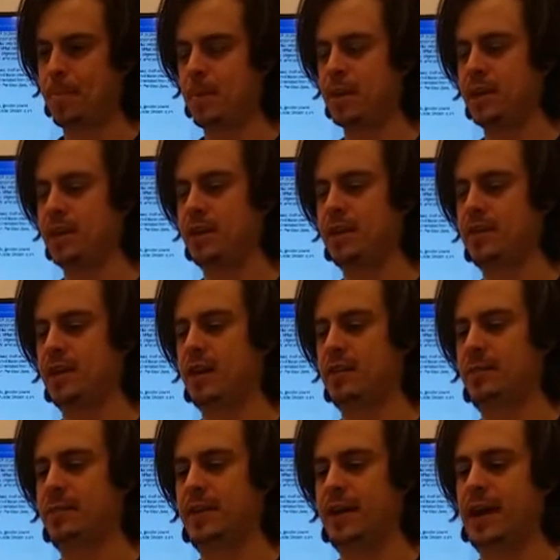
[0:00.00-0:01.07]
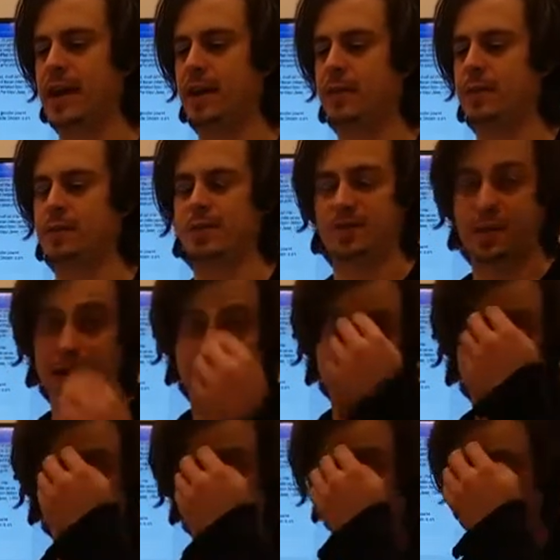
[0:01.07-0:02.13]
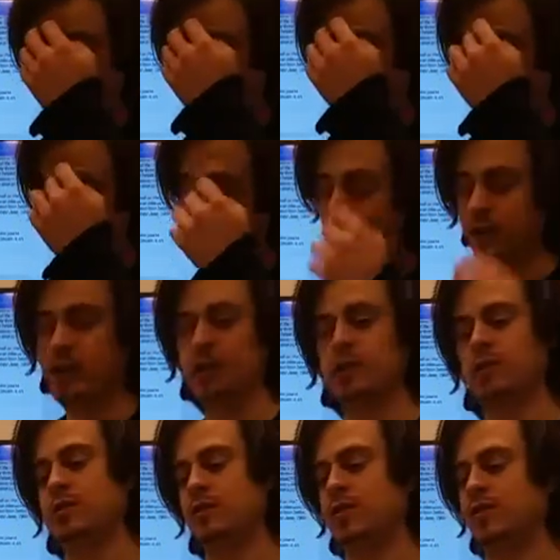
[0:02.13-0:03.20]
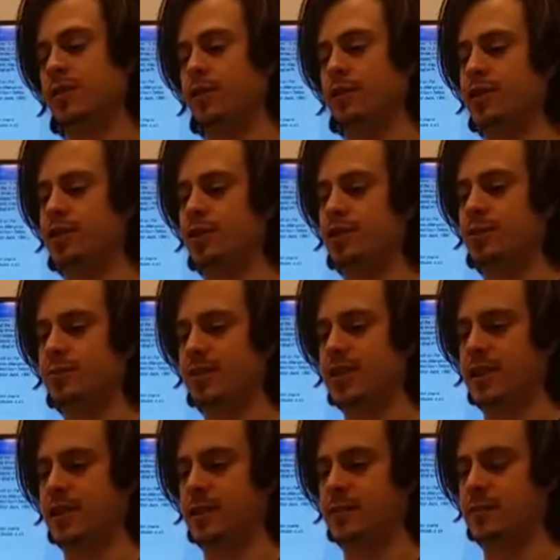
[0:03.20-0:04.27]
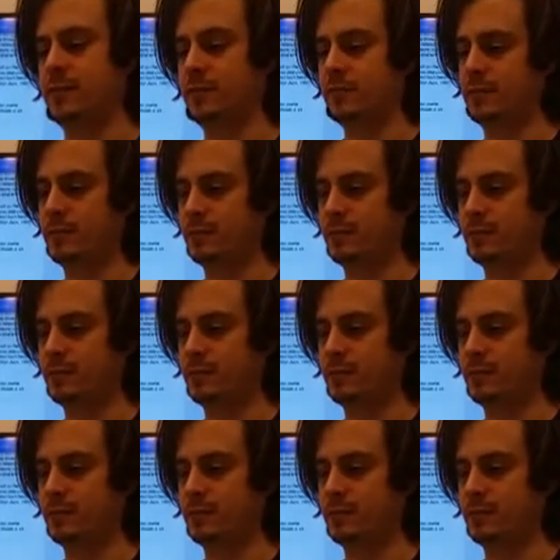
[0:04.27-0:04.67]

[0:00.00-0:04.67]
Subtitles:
he talked about how it was possible to start using